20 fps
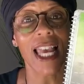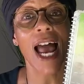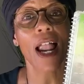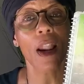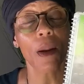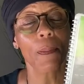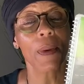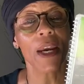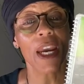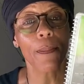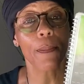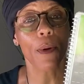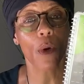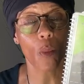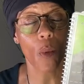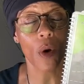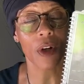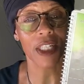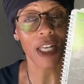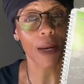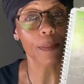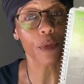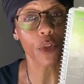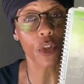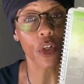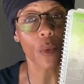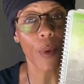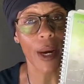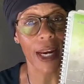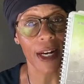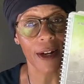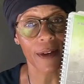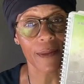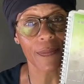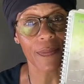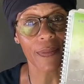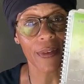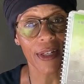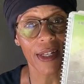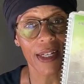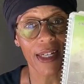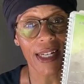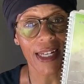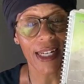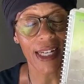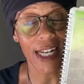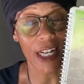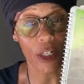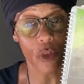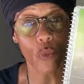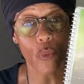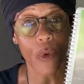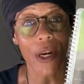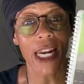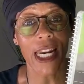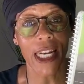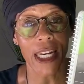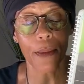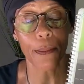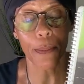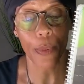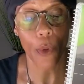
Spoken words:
tell people what I'm doing. It's really